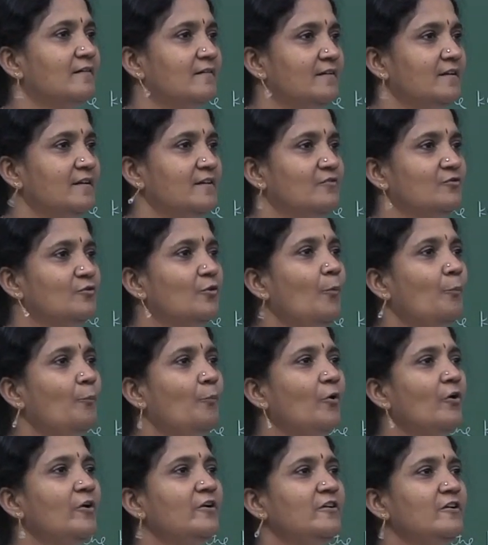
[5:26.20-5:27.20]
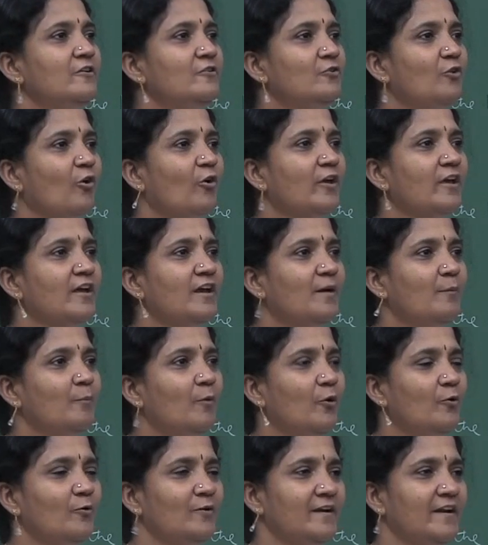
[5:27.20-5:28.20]
there is no point in talking
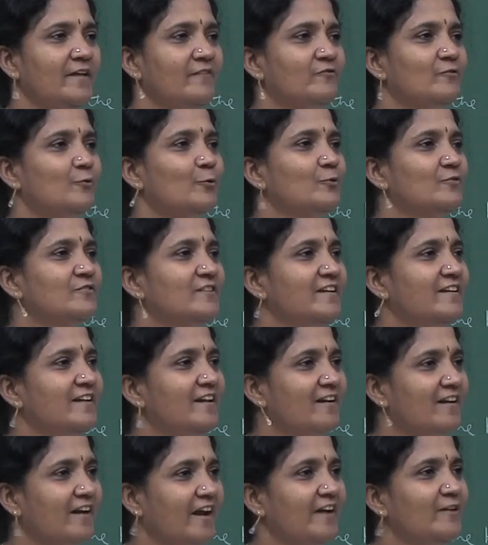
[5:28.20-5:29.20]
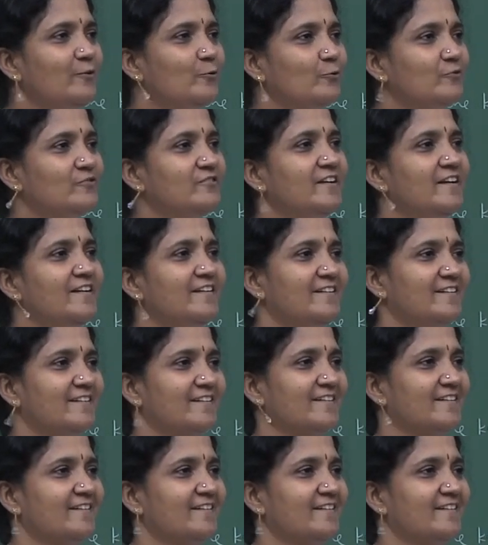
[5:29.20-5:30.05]
about left coset and right coset.